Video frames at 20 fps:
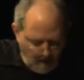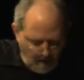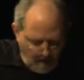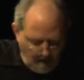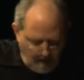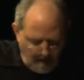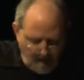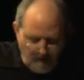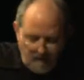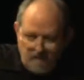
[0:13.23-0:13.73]

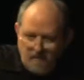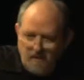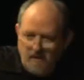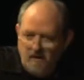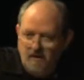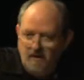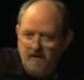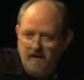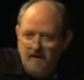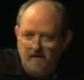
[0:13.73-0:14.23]
Uh,
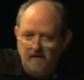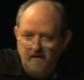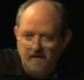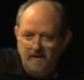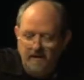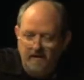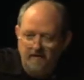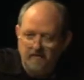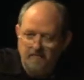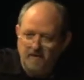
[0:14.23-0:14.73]

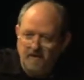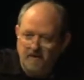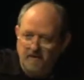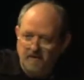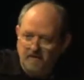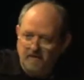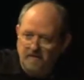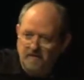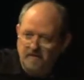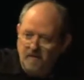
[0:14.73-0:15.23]
Carolee asked me
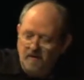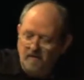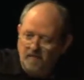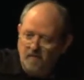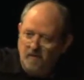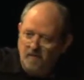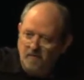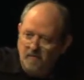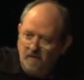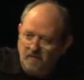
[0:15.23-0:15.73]
not to say
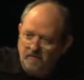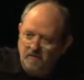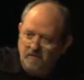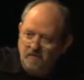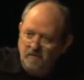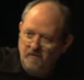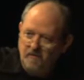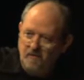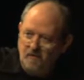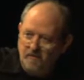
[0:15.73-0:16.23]
very much,
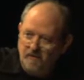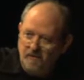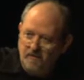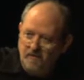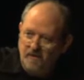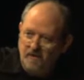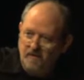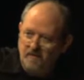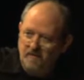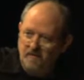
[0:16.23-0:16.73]
so I'm going to
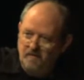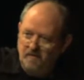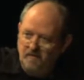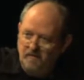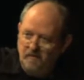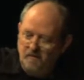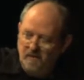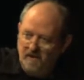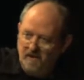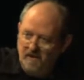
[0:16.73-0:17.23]
read
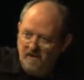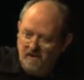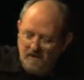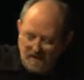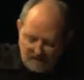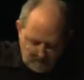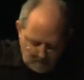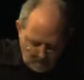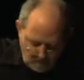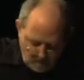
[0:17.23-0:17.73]
from my
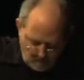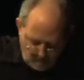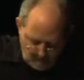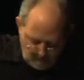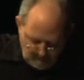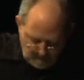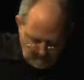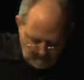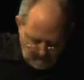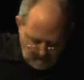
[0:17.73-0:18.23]
collected
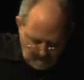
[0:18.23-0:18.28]
works.